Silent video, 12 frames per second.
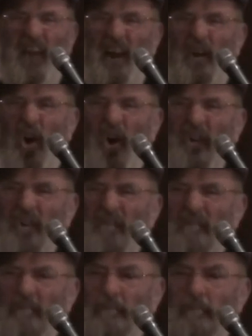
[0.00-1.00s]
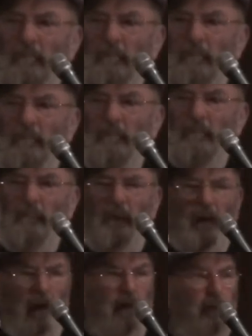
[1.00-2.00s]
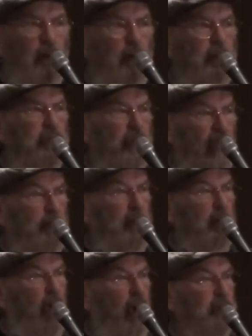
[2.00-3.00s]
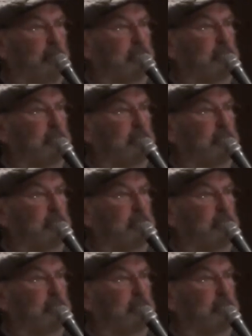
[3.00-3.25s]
that odd?" And of course they'll be right.